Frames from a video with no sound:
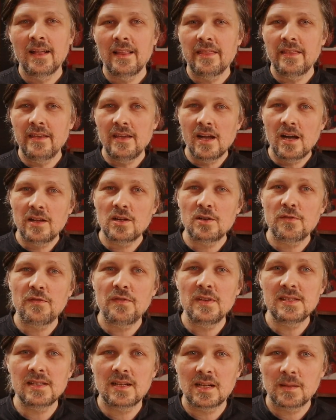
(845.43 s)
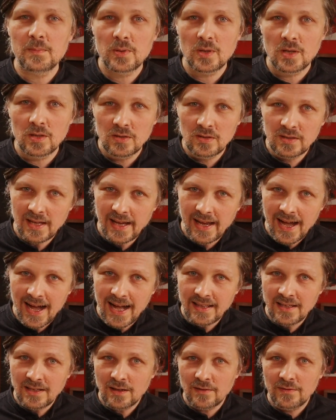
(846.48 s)
The other physical product I
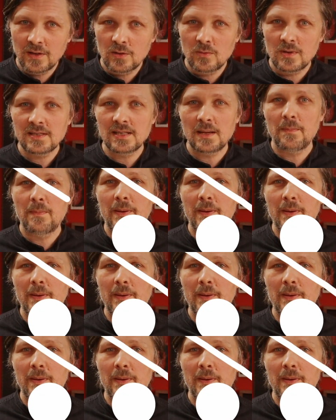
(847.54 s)
had in offer was a